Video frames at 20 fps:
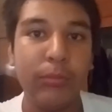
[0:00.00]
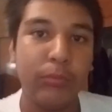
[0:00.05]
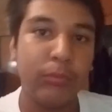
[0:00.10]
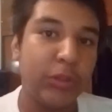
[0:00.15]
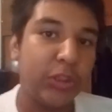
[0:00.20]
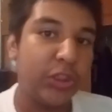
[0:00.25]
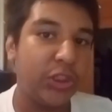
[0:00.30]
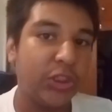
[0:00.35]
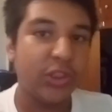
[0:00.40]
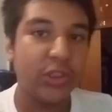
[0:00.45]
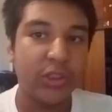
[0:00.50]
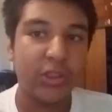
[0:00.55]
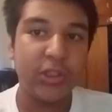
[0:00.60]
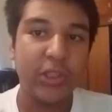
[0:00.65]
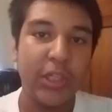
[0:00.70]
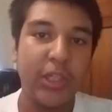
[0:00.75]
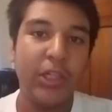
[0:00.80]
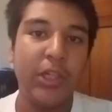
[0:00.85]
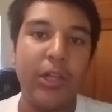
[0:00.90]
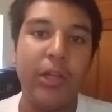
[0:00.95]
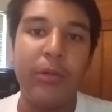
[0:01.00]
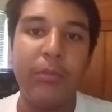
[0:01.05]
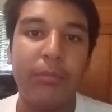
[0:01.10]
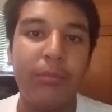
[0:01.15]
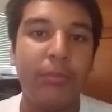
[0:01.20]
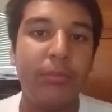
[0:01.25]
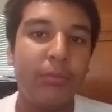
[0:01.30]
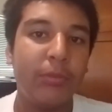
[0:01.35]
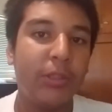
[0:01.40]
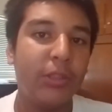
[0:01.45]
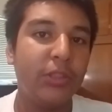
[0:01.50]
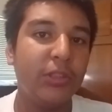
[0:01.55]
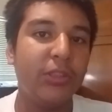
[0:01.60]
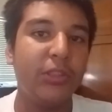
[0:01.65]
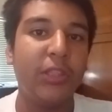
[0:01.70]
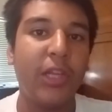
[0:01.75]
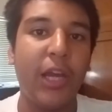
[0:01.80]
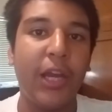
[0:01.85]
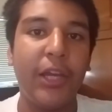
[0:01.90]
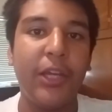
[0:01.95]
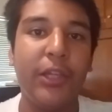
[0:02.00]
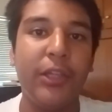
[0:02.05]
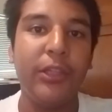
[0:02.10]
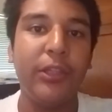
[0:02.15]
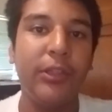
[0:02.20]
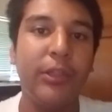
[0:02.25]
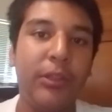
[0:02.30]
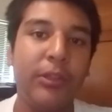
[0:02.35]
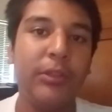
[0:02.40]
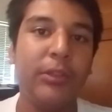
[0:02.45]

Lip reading: we just ended up, because I